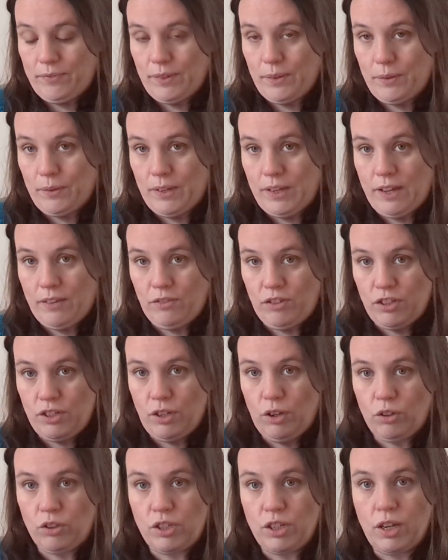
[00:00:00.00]
Okay, I've just
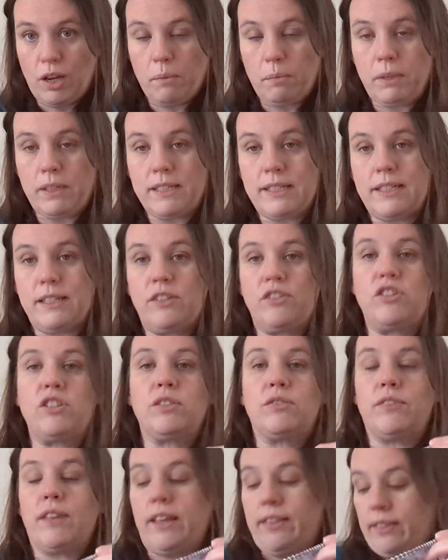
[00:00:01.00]
lost a couple of stitches
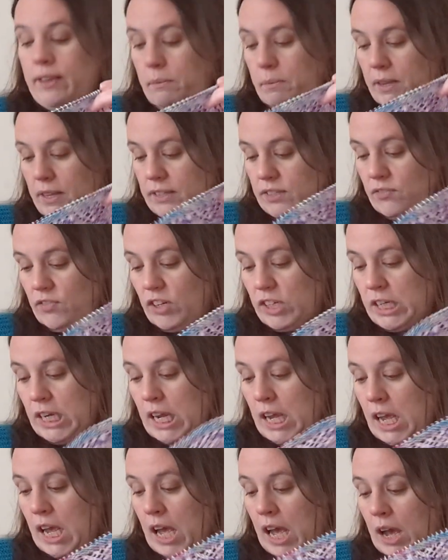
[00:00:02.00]
off the end there, but that's fine.
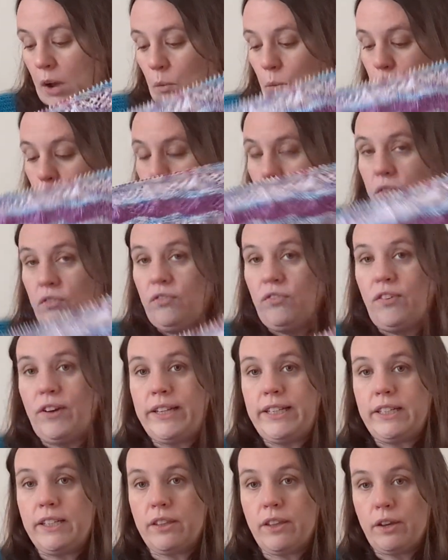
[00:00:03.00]
We will
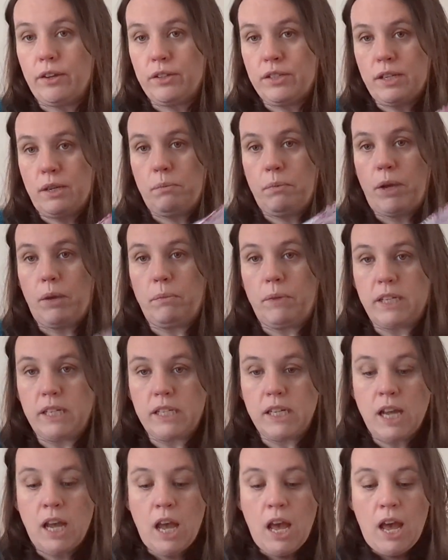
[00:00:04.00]
find those in a
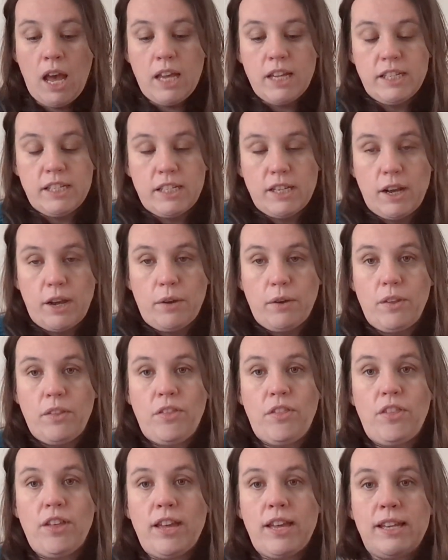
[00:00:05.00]
moment.
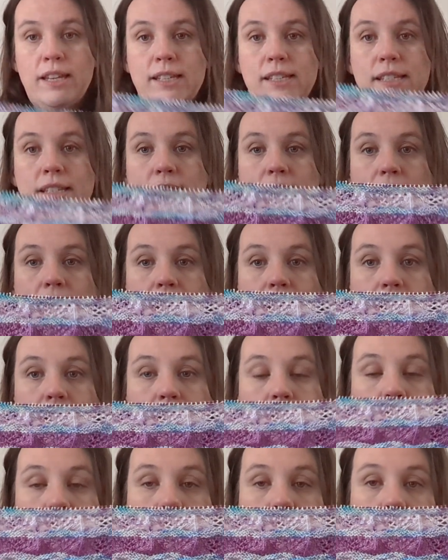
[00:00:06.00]
So this
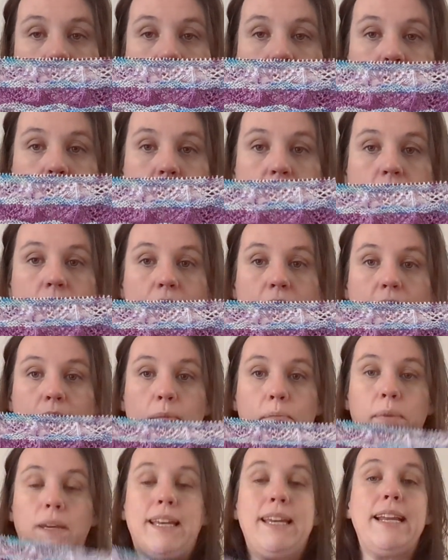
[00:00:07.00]
is
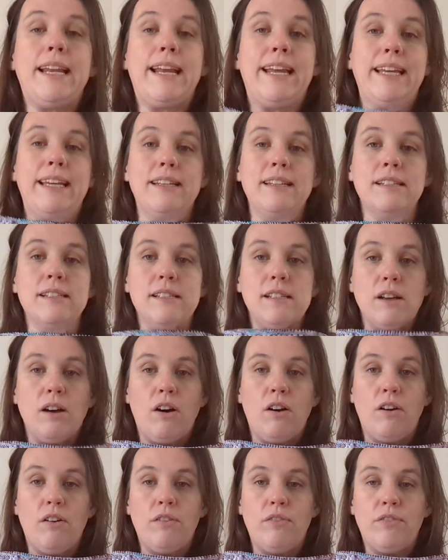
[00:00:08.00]
the beginnings
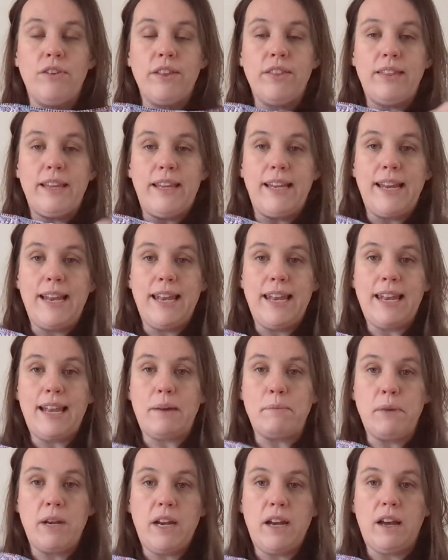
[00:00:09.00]
of the
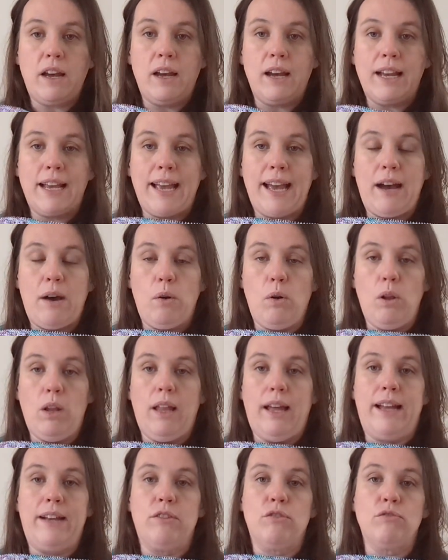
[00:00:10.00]
laminar
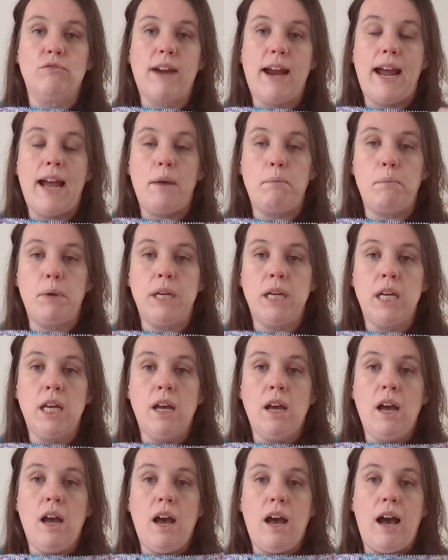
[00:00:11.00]
cowl and wrap,
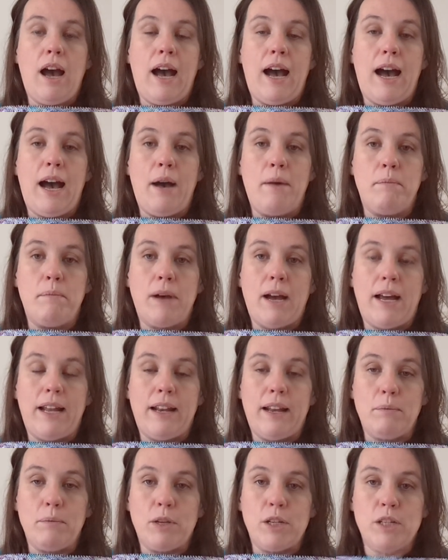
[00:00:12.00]
and
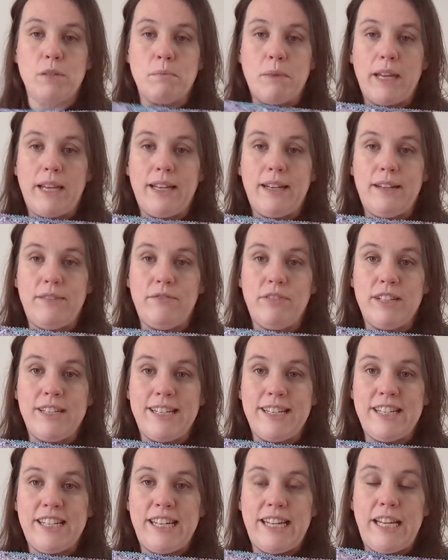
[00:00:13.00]
I'm going to make an
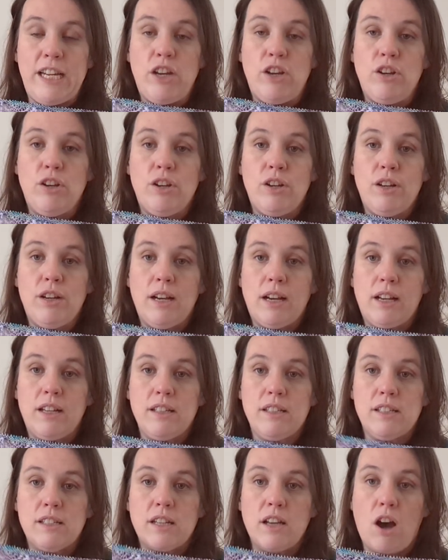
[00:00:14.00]
infinity
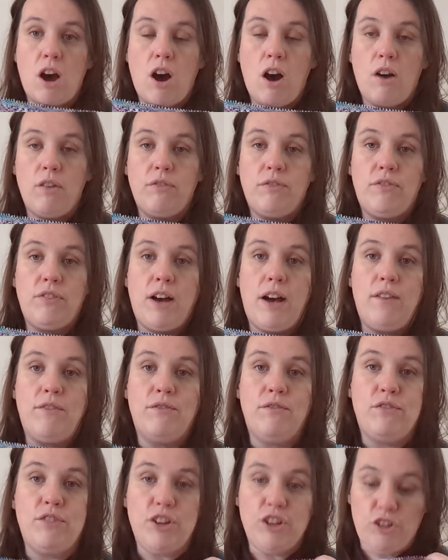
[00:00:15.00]
scarf
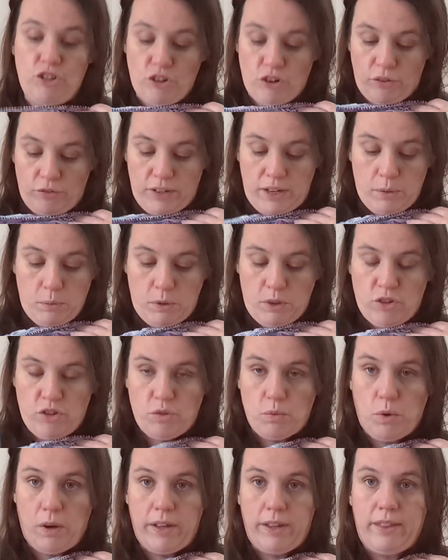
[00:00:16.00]
version of it, which
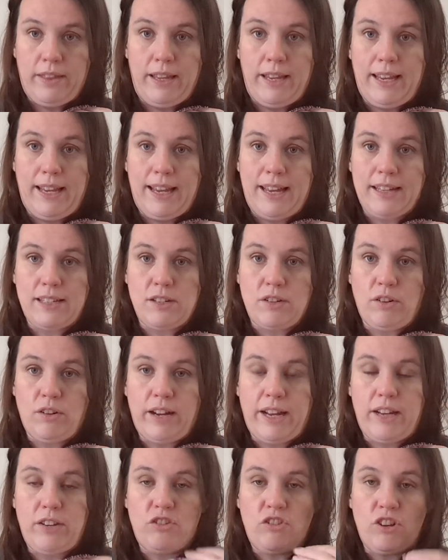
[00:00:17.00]
is why the cast
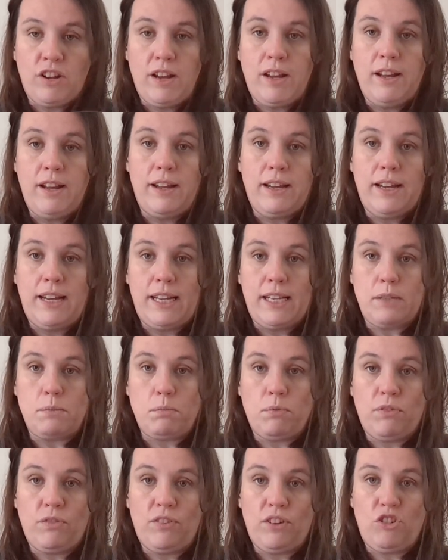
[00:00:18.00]
on edge is
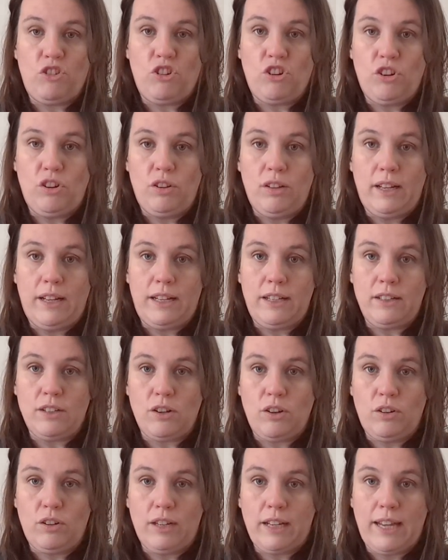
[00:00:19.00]
provisional
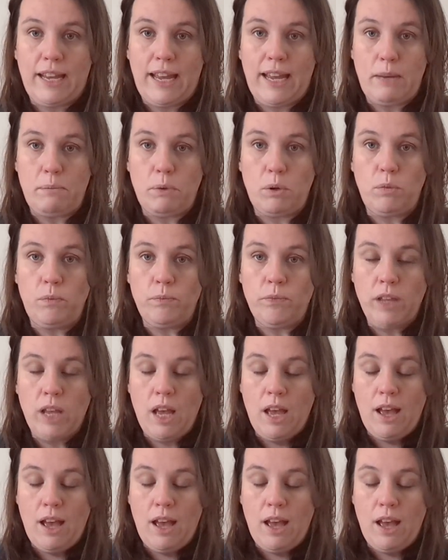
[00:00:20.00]
and on a cable.